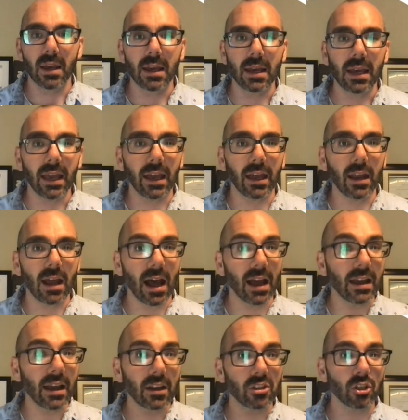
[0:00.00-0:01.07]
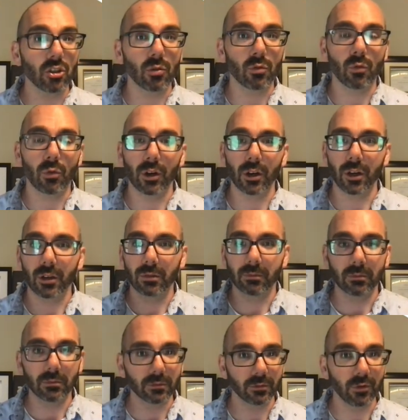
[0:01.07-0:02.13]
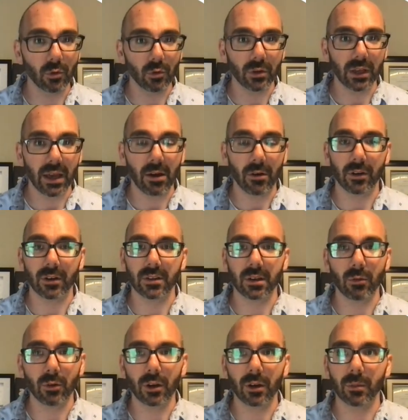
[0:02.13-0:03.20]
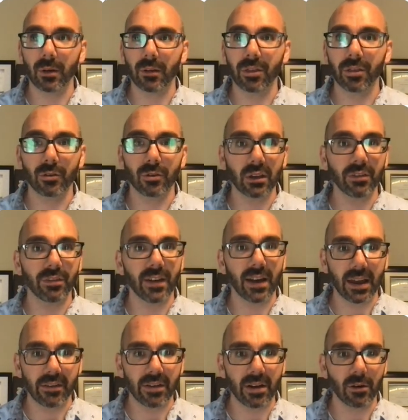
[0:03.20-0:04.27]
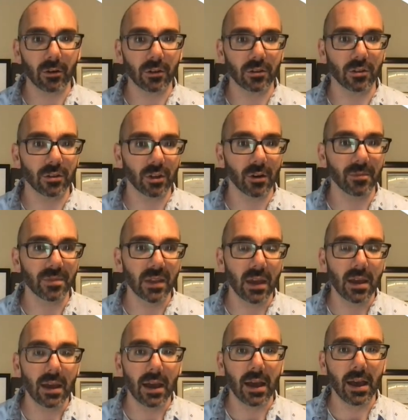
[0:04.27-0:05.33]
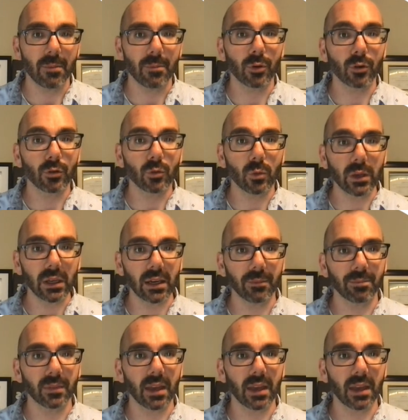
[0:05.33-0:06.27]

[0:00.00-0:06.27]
And I actually don't work 40 hours. I work about 35 hours or so uh, per week.